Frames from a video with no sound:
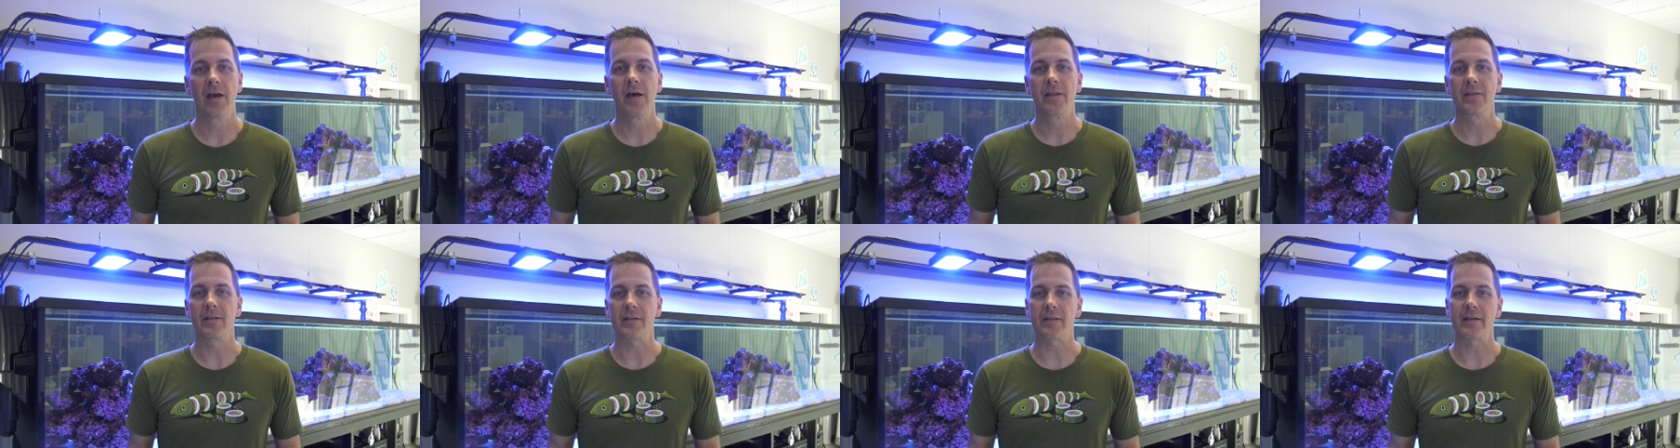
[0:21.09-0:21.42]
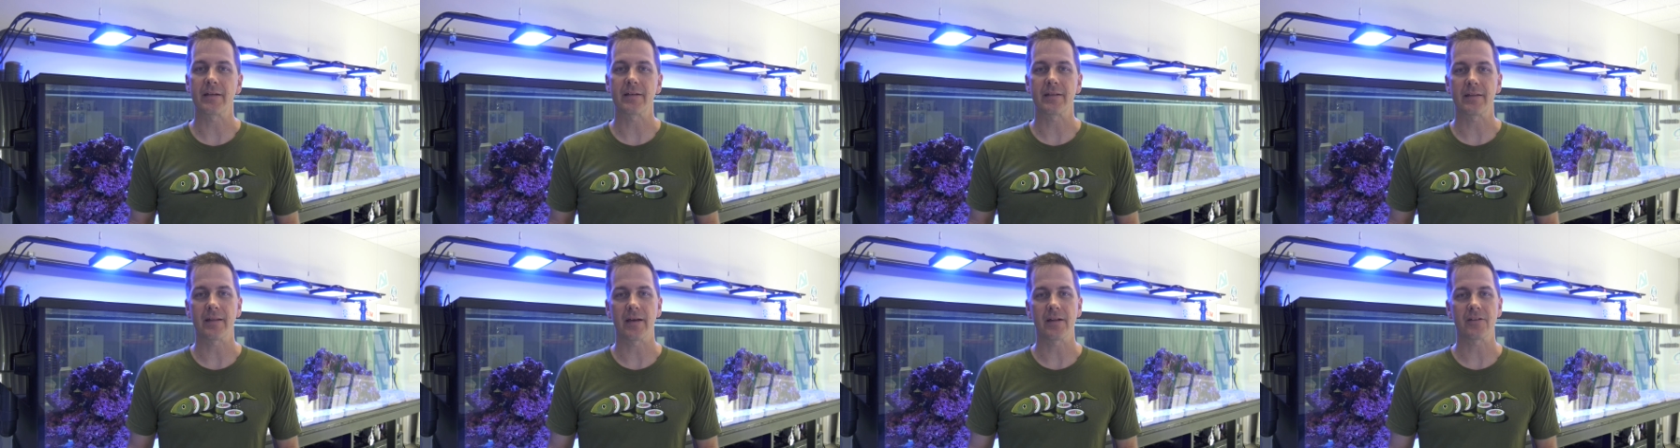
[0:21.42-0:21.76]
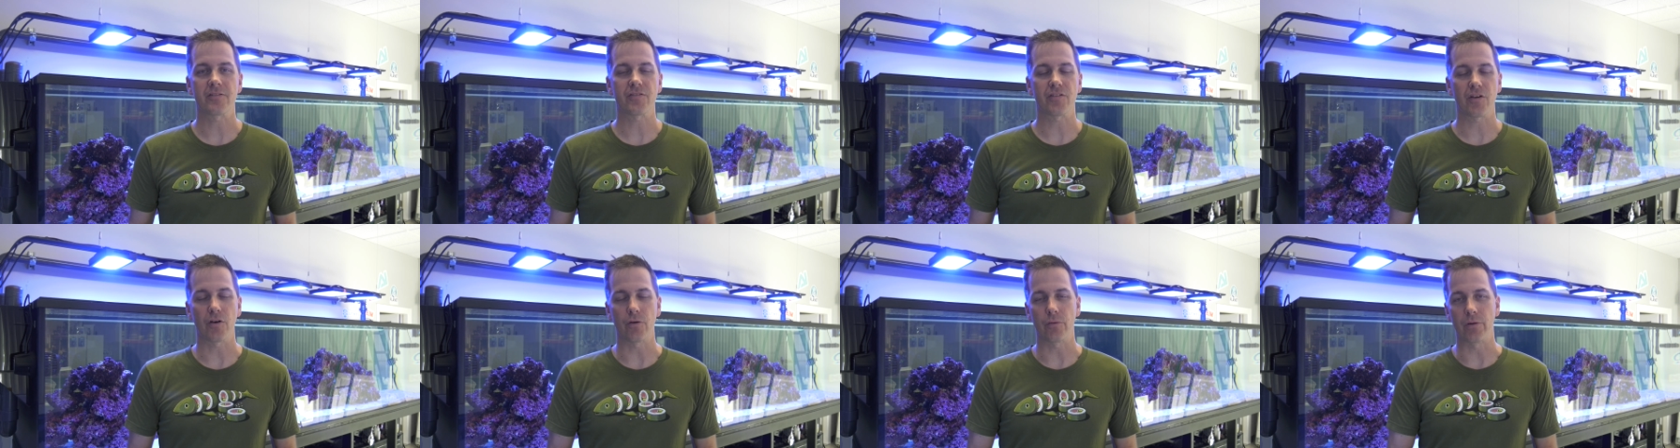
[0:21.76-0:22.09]
the link to that
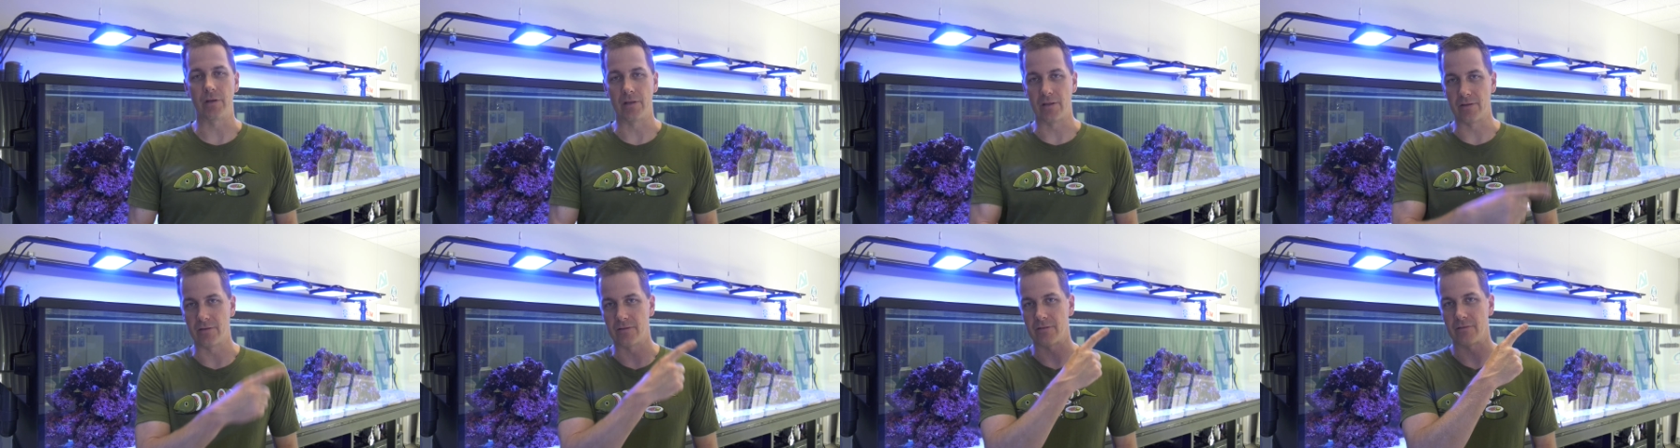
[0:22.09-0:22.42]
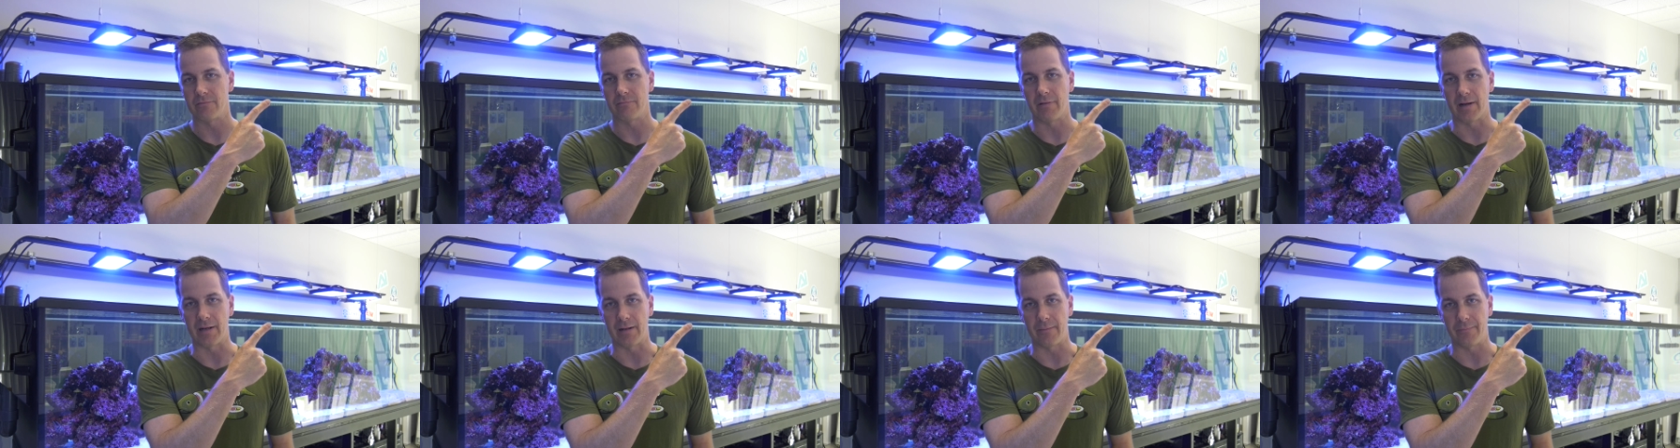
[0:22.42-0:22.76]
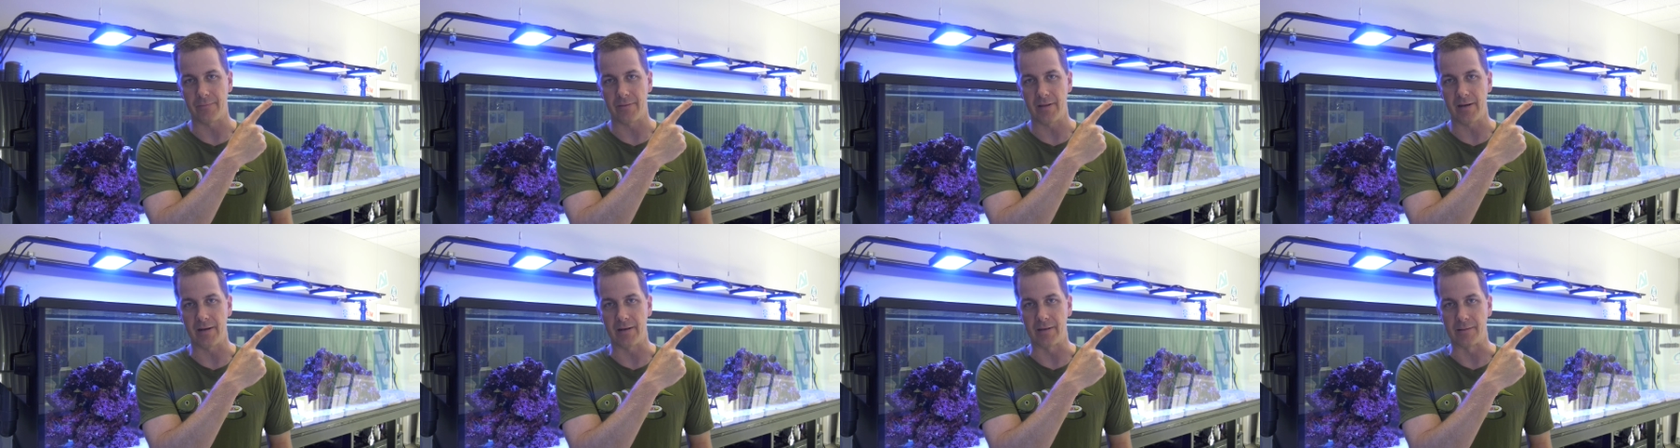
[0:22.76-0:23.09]
show is right up
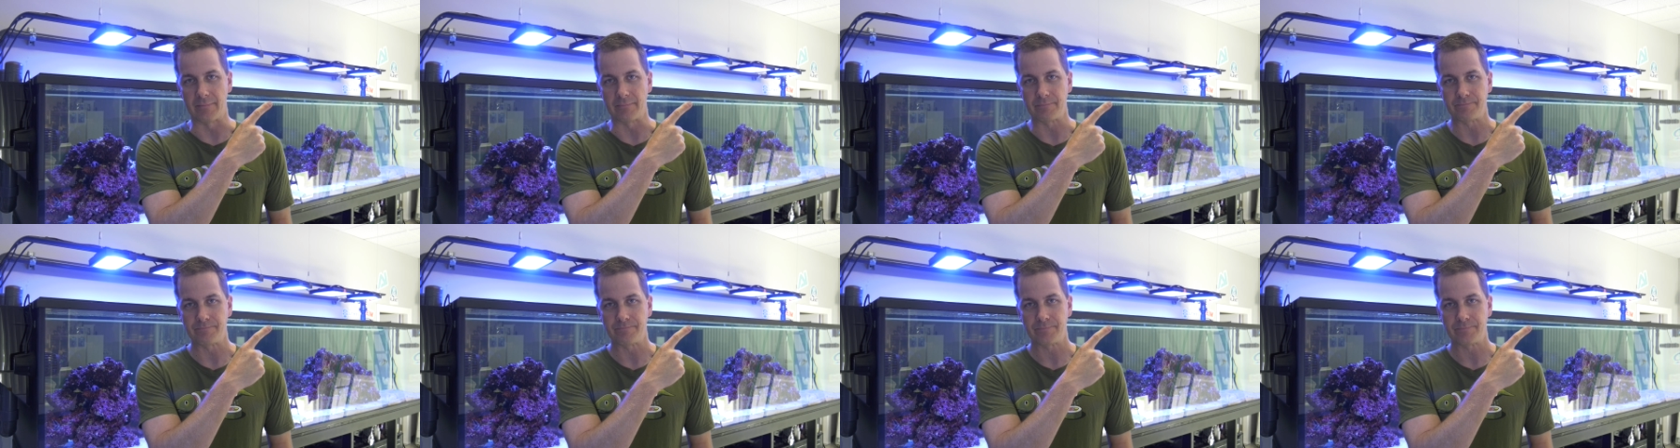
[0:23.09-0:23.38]
there.